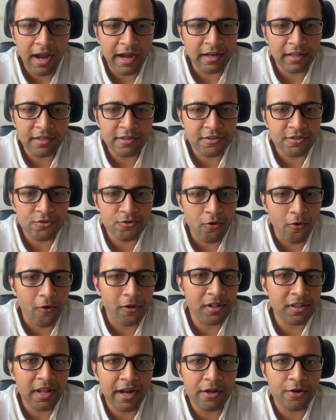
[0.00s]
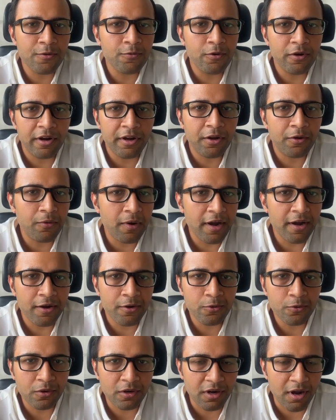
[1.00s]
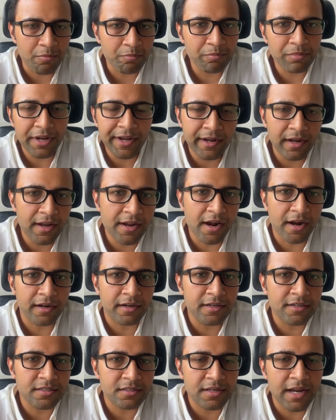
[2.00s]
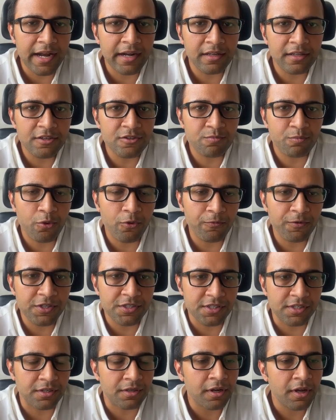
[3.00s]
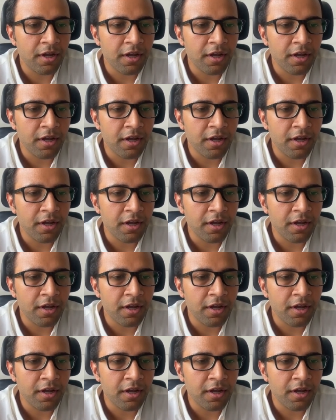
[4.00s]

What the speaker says: and this is all that you would require to completely understand this provision.